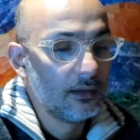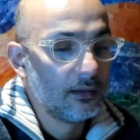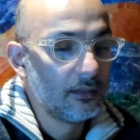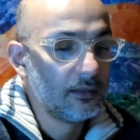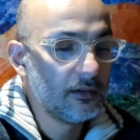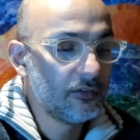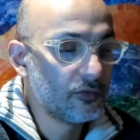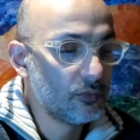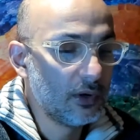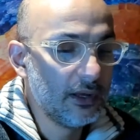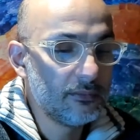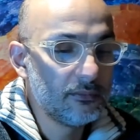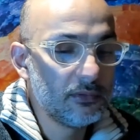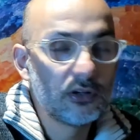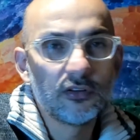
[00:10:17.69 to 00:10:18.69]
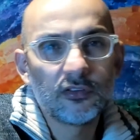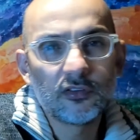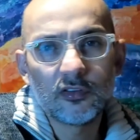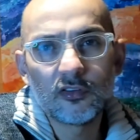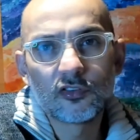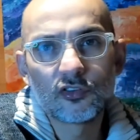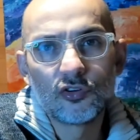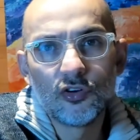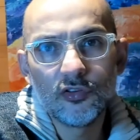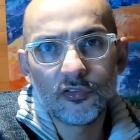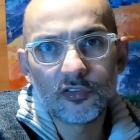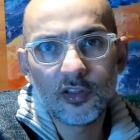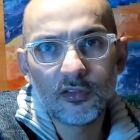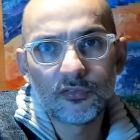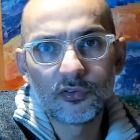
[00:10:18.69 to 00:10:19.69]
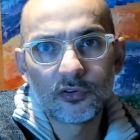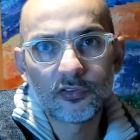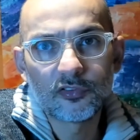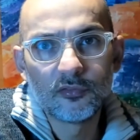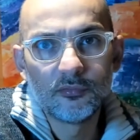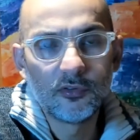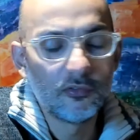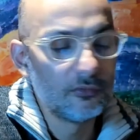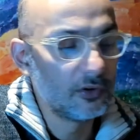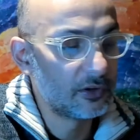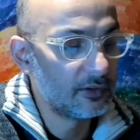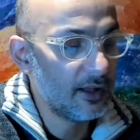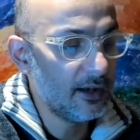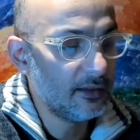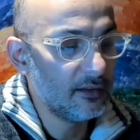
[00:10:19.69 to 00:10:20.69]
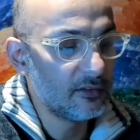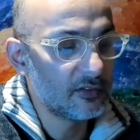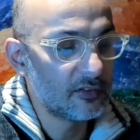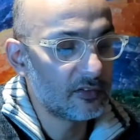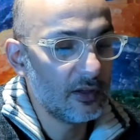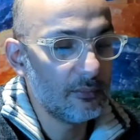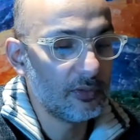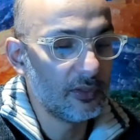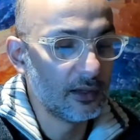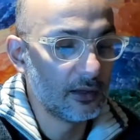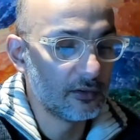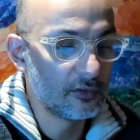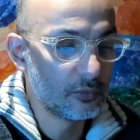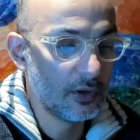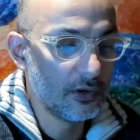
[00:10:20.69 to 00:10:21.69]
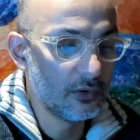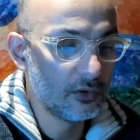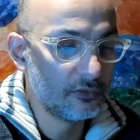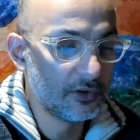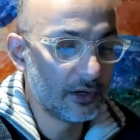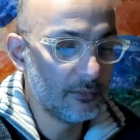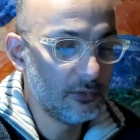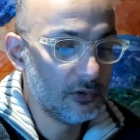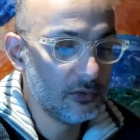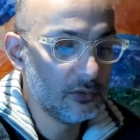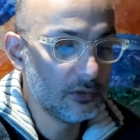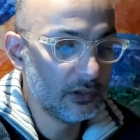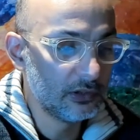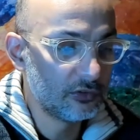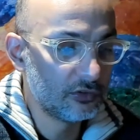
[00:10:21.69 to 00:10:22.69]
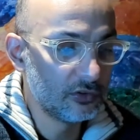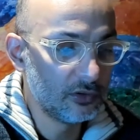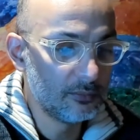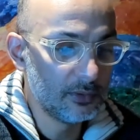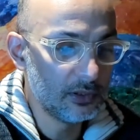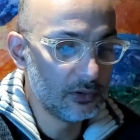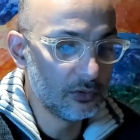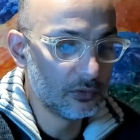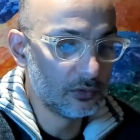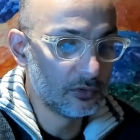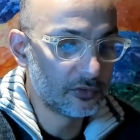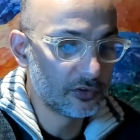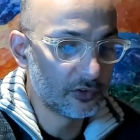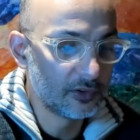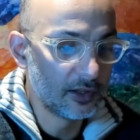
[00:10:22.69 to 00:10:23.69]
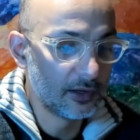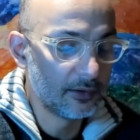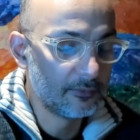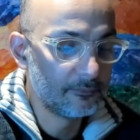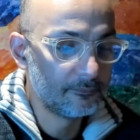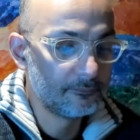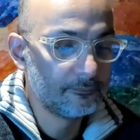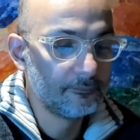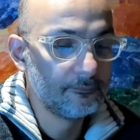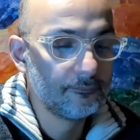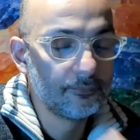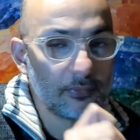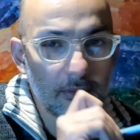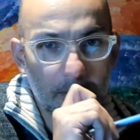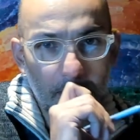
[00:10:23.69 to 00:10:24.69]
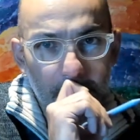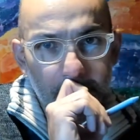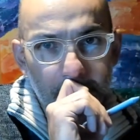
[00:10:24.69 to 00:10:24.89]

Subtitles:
This one, because this is constant for some mortality, it's the same thing. It's 1 over mu, it should be also 10, right?